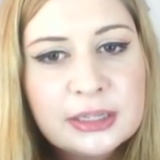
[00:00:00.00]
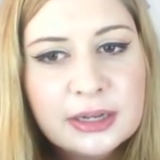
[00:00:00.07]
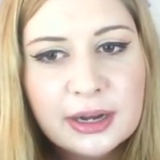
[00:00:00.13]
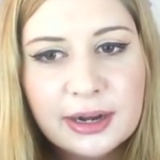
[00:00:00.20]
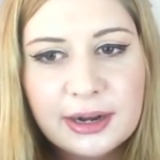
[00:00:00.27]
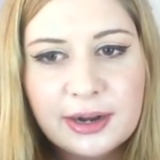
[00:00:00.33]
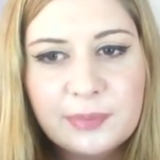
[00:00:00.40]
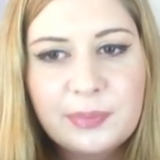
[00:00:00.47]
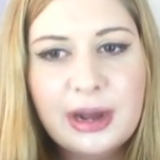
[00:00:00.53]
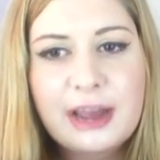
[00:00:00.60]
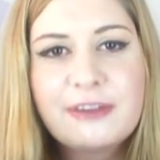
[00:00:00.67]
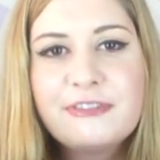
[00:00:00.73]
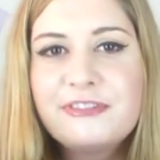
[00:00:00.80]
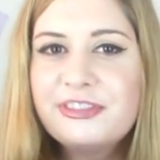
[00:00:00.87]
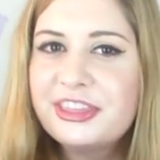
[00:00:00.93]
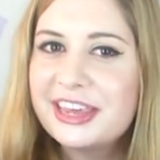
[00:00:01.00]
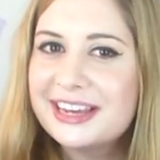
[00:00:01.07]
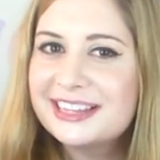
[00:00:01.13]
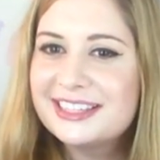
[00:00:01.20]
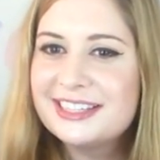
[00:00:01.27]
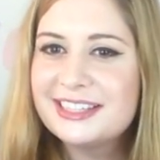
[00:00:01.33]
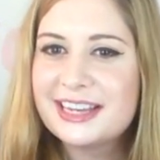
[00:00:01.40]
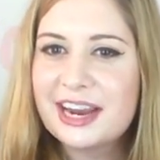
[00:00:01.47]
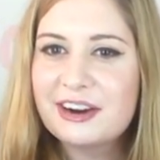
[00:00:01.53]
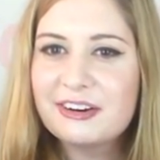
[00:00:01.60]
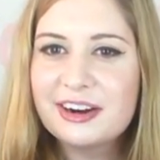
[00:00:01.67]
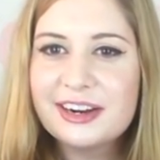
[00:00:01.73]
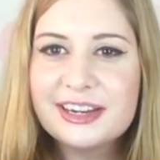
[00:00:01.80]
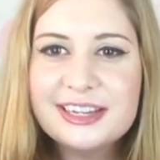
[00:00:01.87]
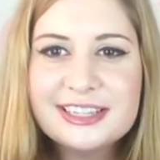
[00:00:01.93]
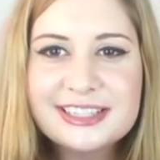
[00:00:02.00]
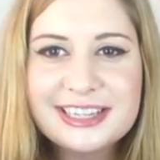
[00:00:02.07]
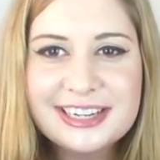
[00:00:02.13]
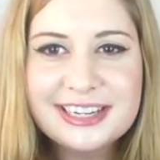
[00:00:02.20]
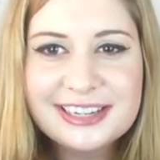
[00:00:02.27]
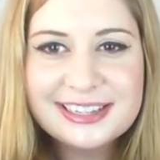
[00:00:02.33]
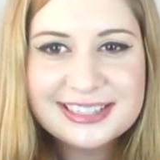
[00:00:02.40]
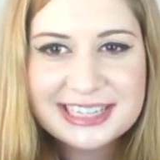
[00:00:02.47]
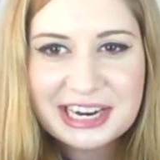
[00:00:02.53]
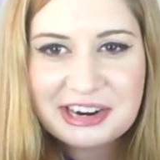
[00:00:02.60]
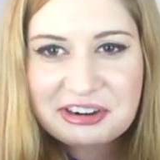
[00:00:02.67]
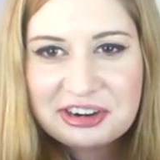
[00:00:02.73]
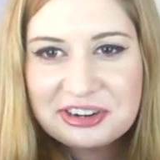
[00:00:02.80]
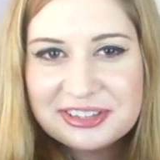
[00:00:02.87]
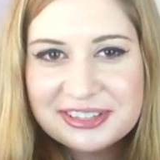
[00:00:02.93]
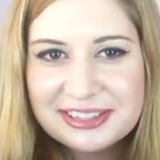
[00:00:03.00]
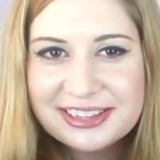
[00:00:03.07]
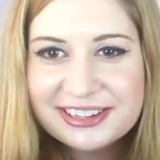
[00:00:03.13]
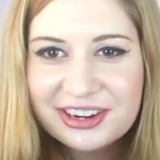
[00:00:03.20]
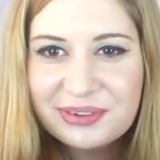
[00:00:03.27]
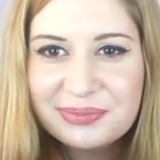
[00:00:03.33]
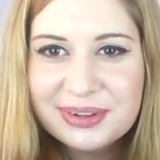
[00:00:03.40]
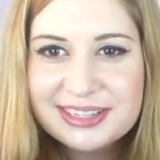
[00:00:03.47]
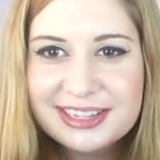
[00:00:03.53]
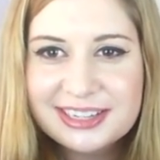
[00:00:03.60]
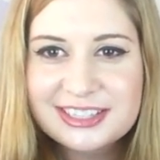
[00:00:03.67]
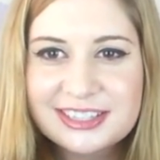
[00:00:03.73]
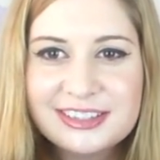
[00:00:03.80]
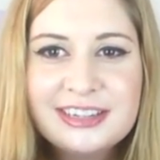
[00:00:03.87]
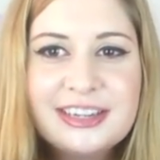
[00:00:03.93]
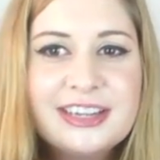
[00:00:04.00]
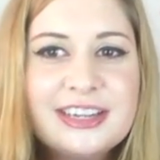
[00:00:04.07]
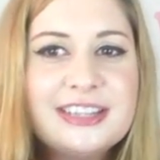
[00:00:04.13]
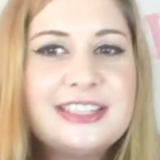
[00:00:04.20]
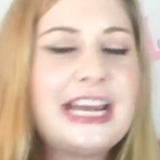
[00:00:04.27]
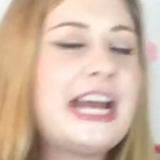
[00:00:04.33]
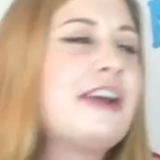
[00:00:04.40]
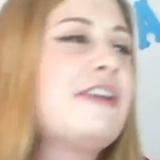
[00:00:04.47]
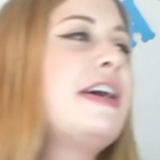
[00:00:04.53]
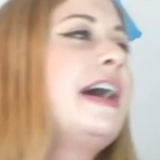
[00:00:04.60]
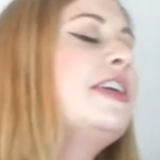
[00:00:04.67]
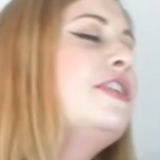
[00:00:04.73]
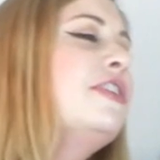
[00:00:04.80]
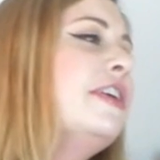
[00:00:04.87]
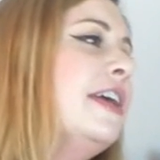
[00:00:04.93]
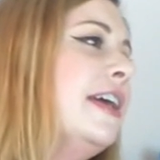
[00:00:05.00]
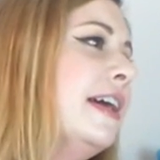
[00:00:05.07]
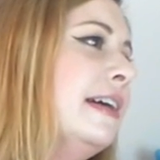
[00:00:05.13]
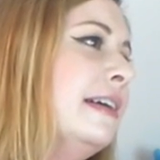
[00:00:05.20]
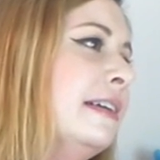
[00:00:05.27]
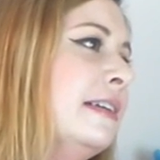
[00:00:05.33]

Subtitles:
I think Sarah is here. Sarah, who's in the comment section. Sarah, are you here?